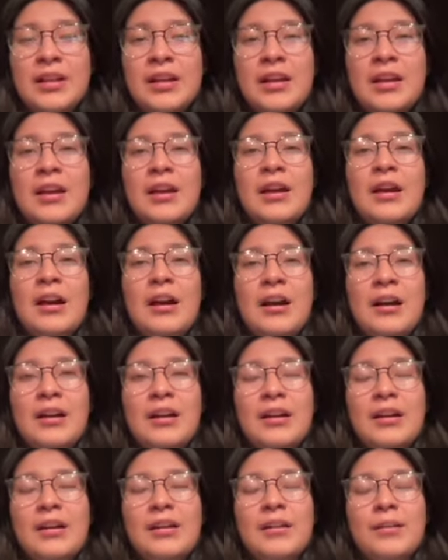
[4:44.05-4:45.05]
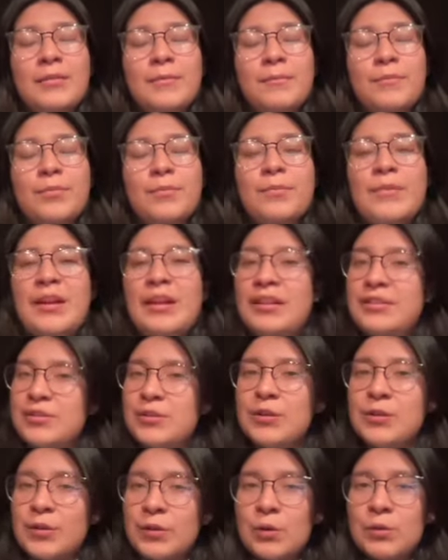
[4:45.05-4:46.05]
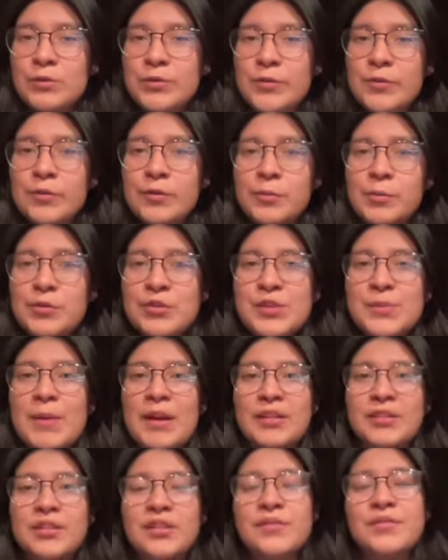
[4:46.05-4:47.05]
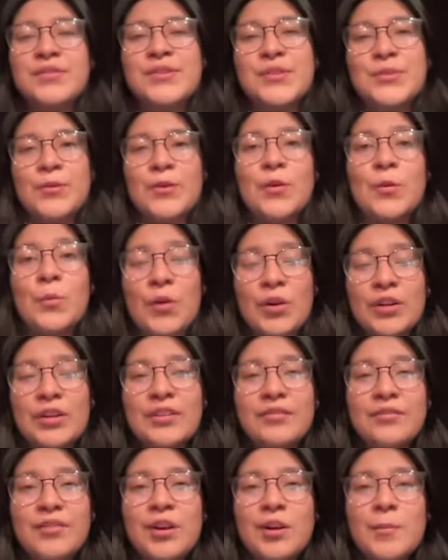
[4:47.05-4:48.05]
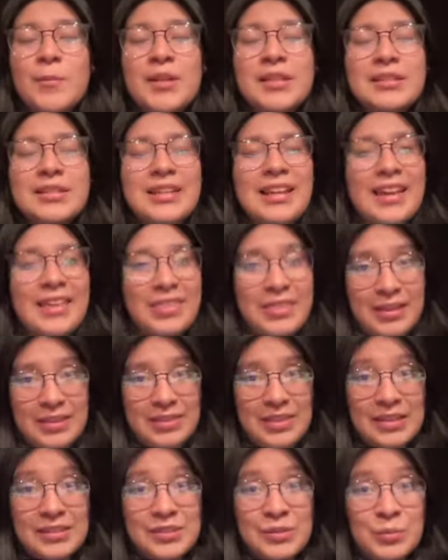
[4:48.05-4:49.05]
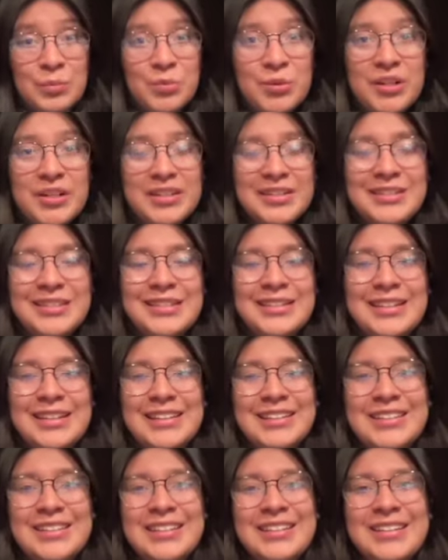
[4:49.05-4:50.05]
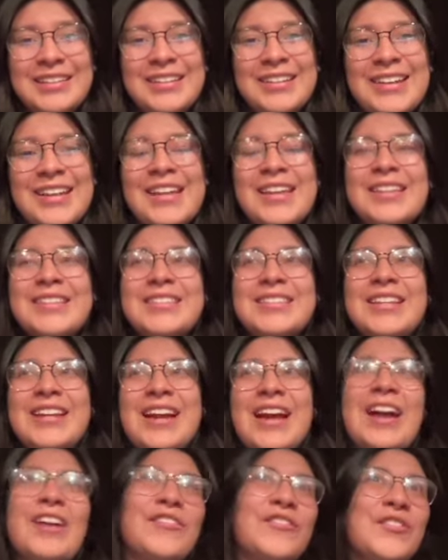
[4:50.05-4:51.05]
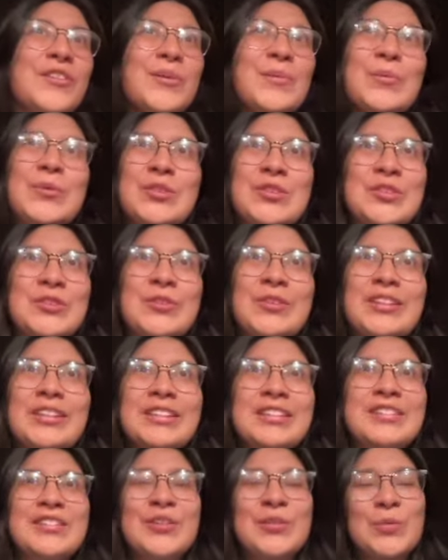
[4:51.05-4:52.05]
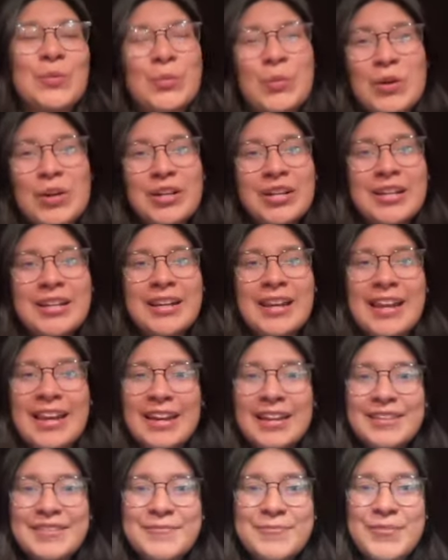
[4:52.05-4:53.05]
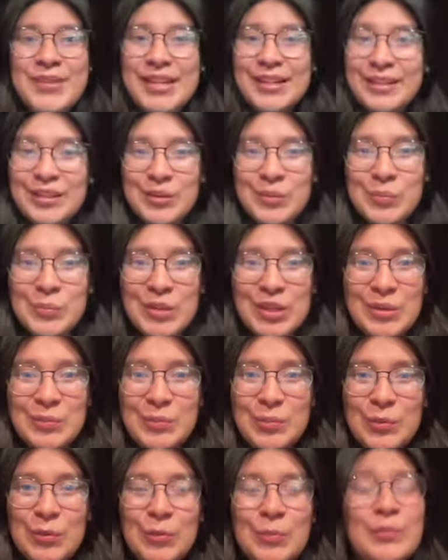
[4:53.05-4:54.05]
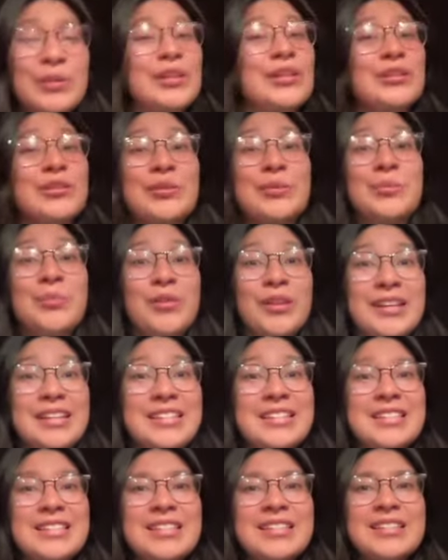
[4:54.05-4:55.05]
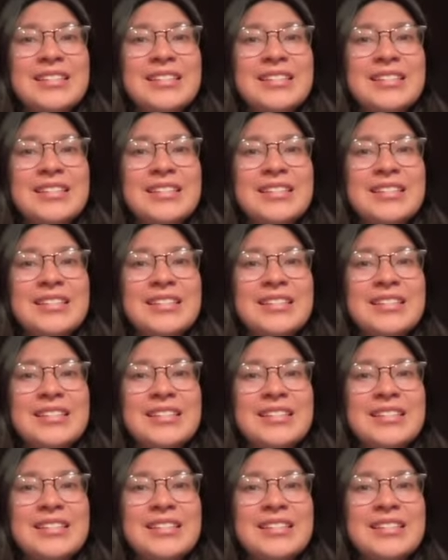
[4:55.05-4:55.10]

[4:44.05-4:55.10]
uh, intercultural perspectives through a work environment and i think that's a pretty neat idea to have the opportunity to work and meet new people meet new places